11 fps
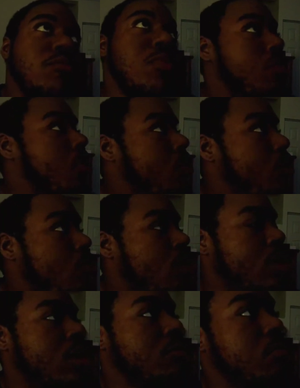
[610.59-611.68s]
but we
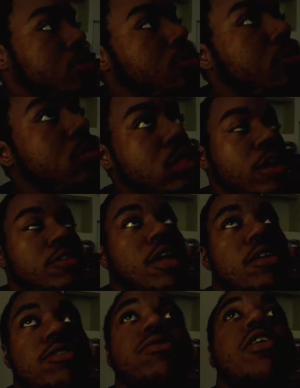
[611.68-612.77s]
want our Bluetooth
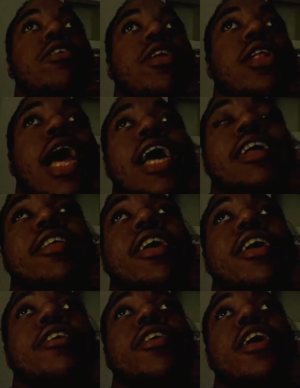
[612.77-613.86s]
accessories to last
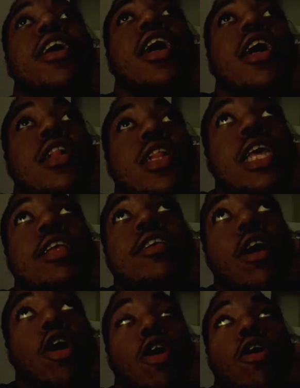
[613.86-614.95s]
us at
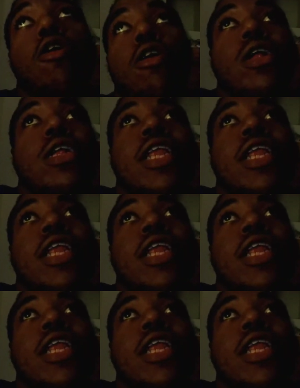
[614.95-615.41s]
least all